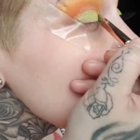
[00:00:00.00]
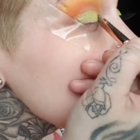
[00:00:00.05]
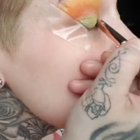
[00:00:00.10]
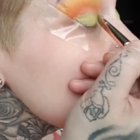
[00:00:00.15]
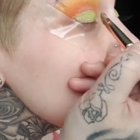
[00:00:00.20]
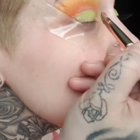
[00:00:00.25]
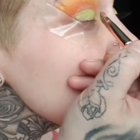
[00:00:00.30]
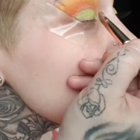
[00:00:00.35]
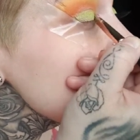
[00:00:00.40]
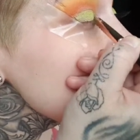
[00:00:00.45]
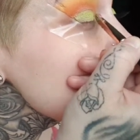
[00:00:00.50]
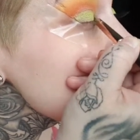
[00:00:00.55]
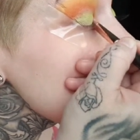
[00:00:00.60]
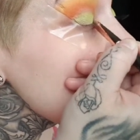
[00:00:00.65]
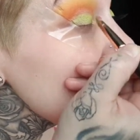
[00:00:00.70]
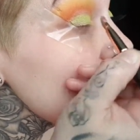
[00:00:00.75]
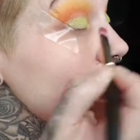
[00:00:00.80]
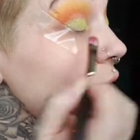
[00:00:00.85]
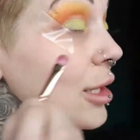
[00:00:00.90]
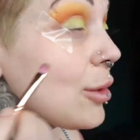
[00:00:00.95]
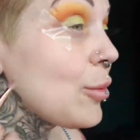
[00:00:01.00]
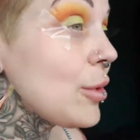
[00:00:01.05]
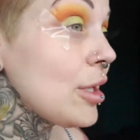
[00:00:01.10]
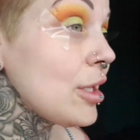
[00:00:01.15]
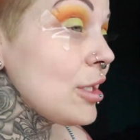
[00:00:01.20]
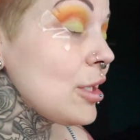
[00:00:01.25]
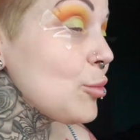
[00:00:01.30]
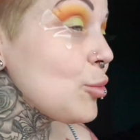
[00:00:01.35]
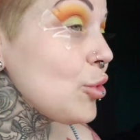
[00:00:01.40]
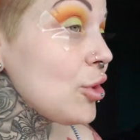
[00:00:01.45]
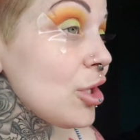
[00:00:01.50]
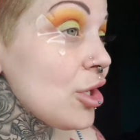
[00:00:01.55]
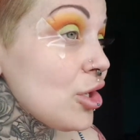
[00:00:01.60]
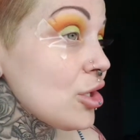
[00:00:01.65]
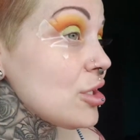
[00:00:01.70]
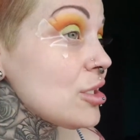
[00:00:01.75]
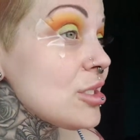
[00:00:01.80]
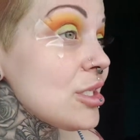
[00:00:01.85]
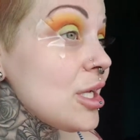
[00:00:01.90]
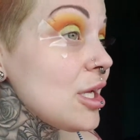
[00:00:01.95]
Don't you just hate it when you put your
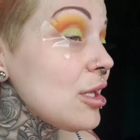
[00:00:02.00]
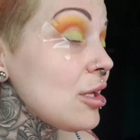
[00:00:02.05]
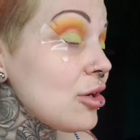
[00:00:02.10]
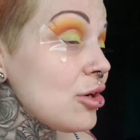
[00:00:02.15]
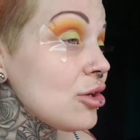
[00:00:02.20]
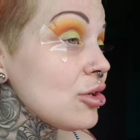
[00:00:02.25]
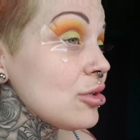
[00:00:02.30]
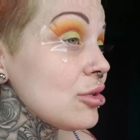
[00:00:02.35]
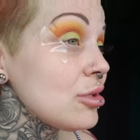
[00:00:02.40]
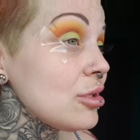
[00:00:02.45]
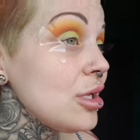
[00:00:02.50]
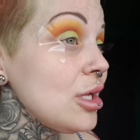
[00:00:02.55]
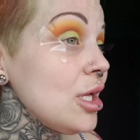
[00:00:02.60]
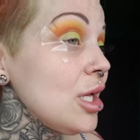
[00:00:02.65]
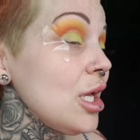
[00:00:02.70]
concealer on